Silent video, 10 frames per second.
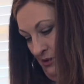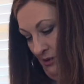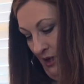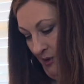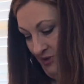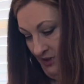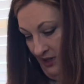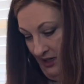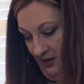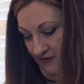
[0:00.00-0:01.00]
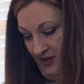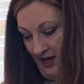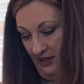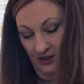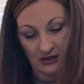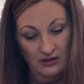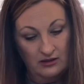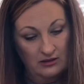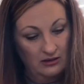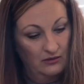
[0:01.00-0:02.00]
I believe that
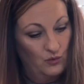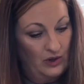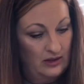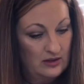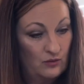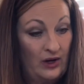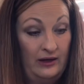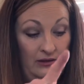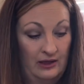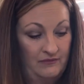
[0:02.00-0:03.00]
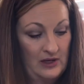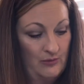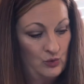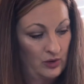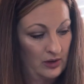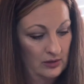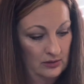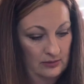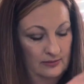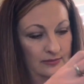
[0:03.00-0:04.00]
is wait, I've got more.
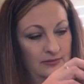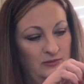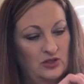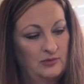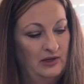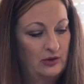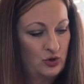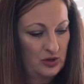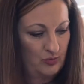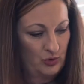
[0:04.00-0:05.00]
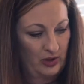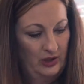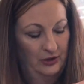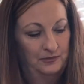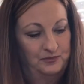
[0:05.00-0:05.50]
Just a minute, there's some more in here.